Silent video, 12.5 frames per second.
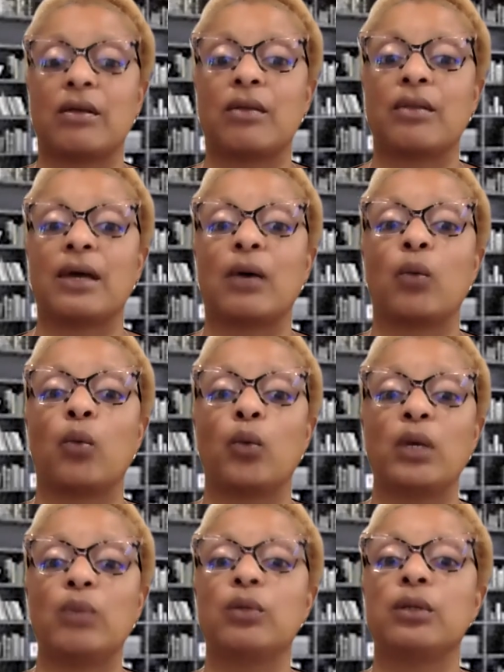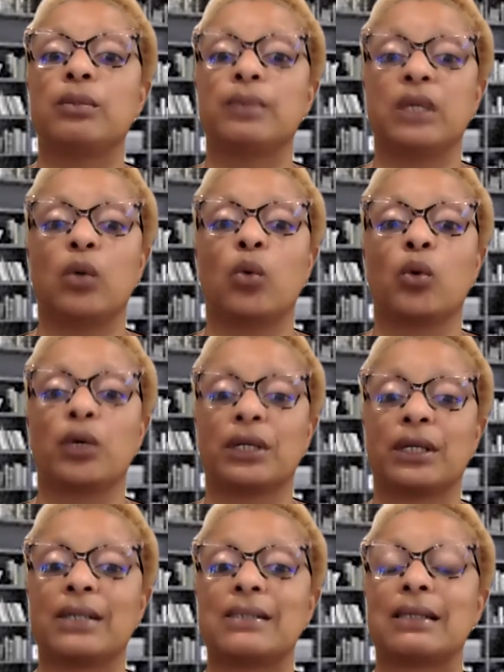that we would be
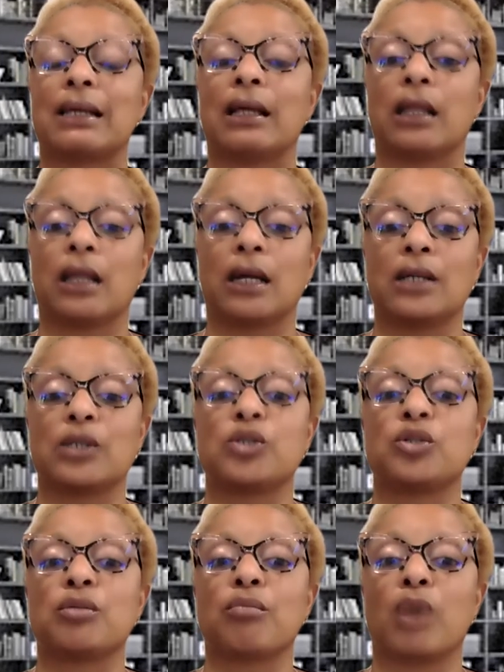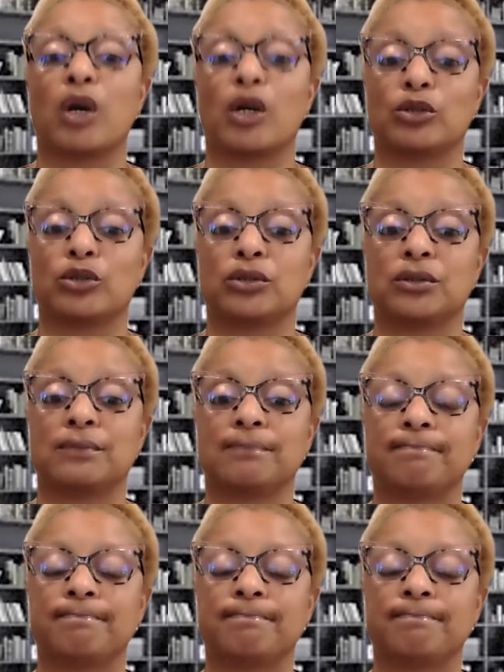organizing GLIDE to march.